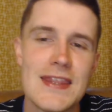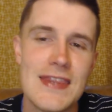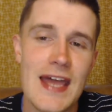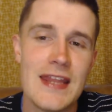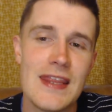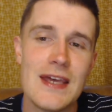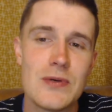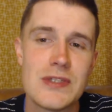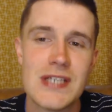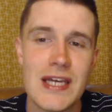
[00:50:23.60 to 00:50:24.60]
Then they
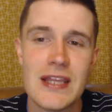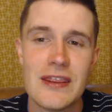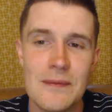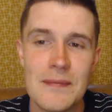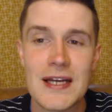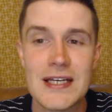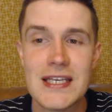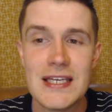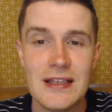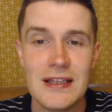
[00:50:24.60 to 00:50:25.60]
would take them and
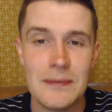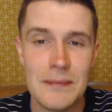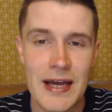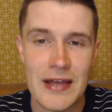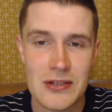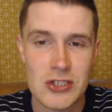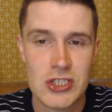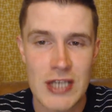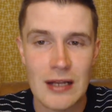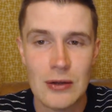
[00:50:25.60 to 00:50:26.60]
kill them at the
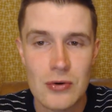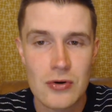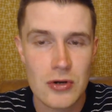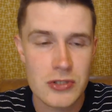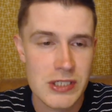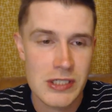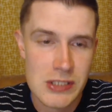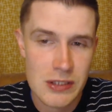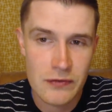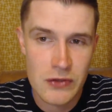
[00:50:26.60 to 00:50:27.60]
shallow
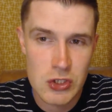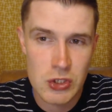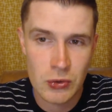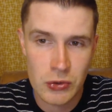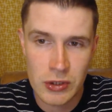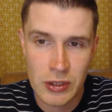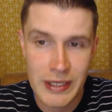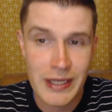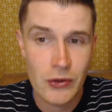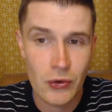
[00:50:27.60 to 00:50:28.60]
crossings of the Jordan.
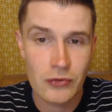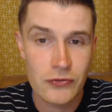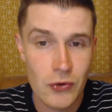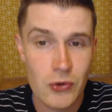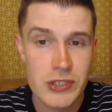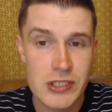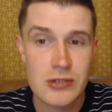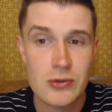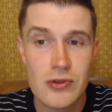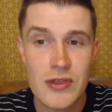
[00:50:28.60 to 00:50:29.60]
In all,
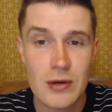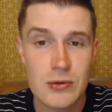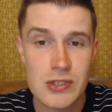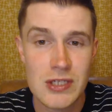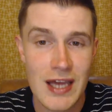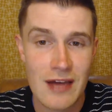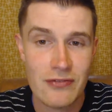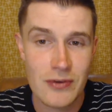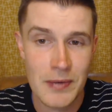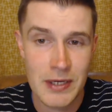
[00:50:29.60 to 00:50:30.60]
42,000
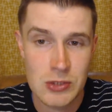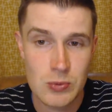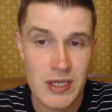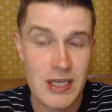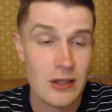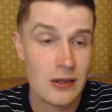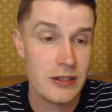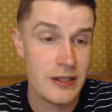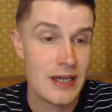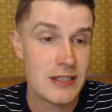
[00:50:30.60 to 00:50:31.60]
Ephraimites were killed
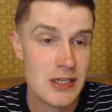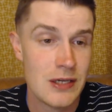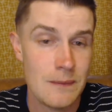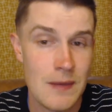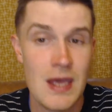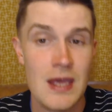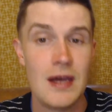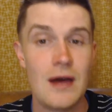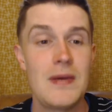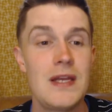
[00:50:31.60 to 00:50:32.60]
at that time.
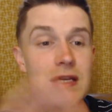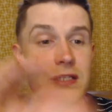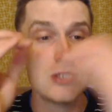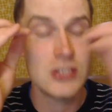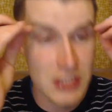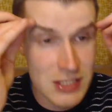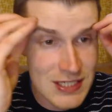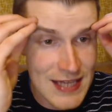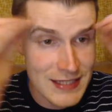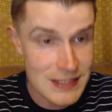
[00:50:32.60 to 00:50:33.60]
I mean, this is
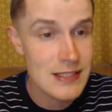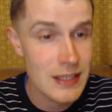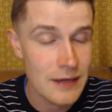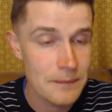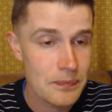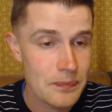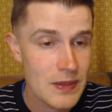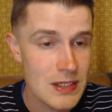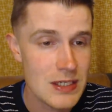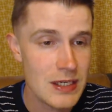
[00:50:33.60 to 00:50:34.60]
disaster,
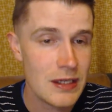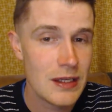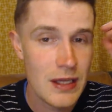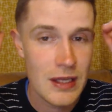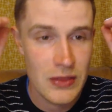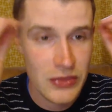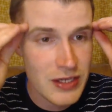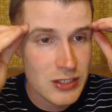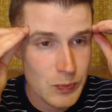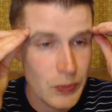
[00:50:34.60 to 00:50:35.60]
isn't it?
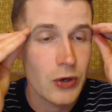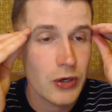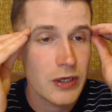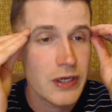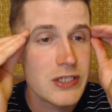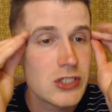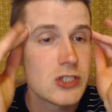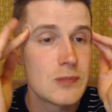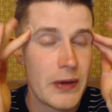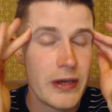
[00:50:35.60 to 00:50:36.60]
This book is
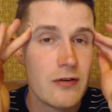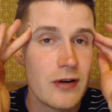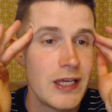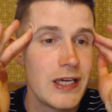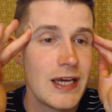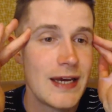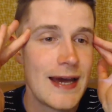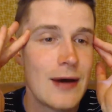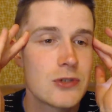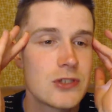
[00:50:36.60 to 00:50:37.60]
spiraling
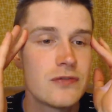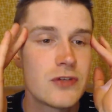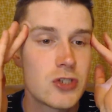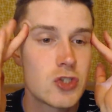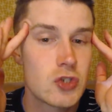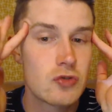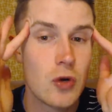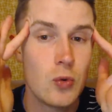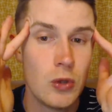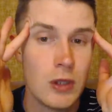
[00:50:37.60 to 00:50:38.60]
out of
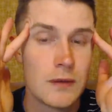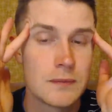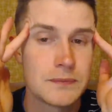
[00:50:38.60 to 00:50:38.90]
control.